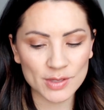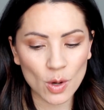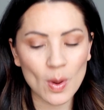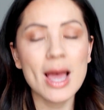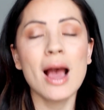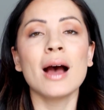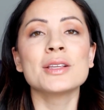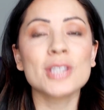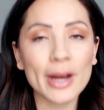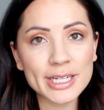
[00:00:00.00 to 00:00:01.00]
So
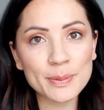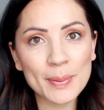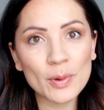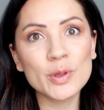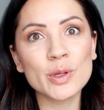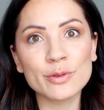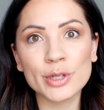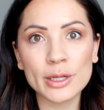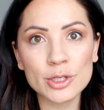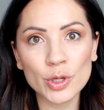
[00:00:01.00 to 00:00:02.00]
sorry to people who don't
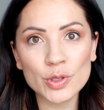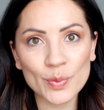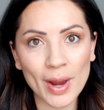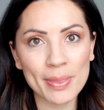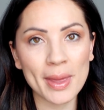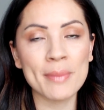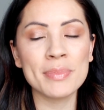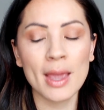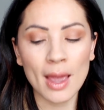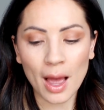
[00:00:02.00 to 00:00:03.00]
Trader Joe's around them,